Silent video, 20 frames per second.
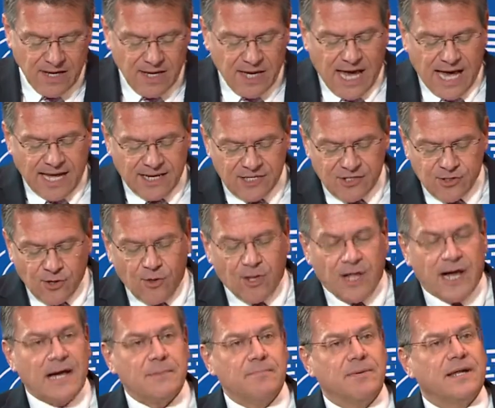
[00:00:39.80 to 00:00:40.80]
And it's all
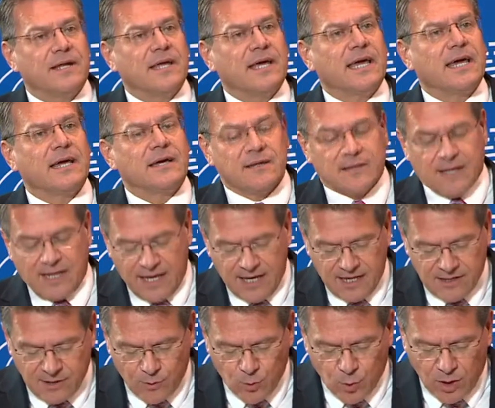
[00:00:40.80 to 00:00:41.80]
happening in
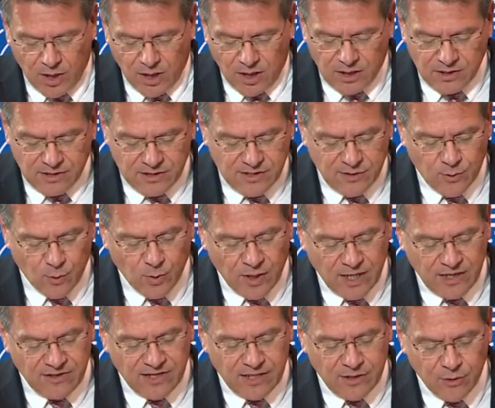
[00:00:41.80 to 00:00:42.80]
the world where
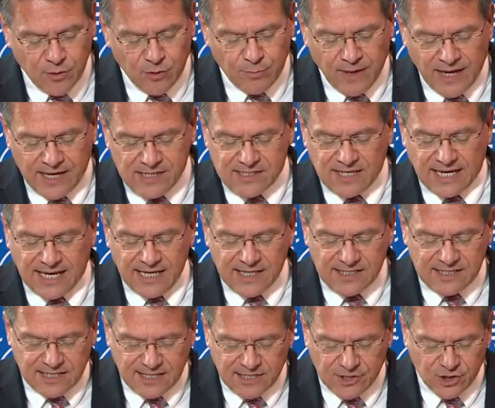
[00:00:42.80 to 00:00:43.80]
the rule-based
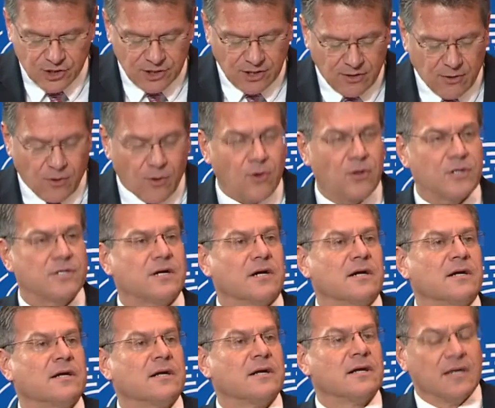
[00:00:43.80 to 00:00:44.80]
international order
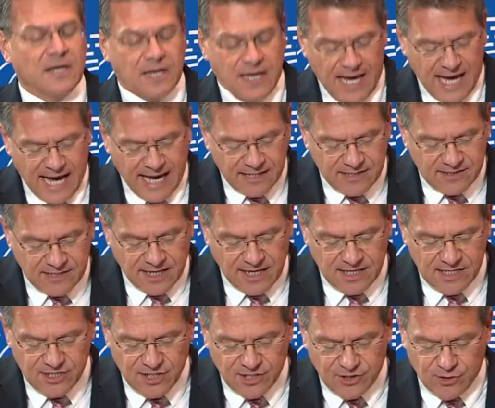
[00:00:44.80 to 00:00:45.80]
and
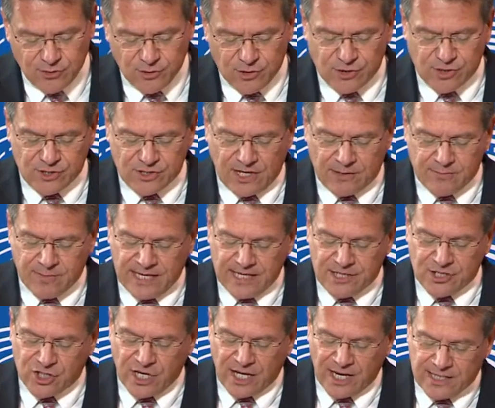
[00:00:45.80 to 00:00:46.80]
institutions are being
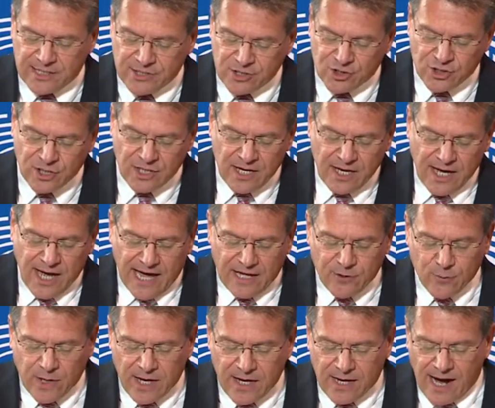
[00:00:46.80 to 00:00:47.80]
challenged and
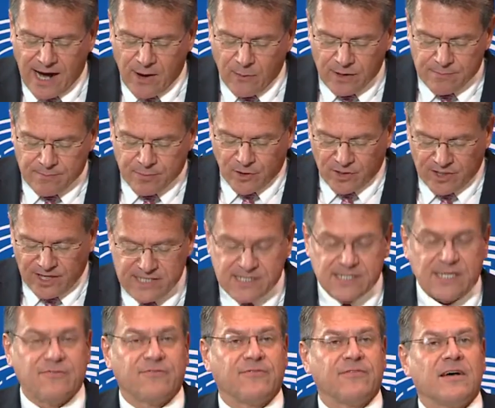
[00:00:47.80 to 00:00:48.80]
where our
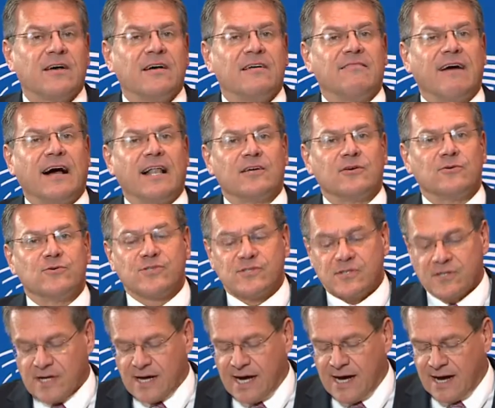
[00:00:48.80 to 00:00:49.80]
progressive values
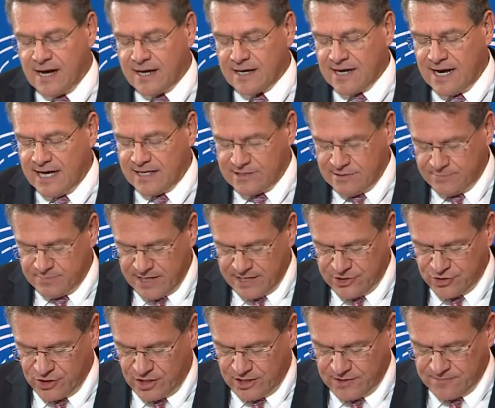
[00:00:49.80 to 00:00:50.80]
are under pressure.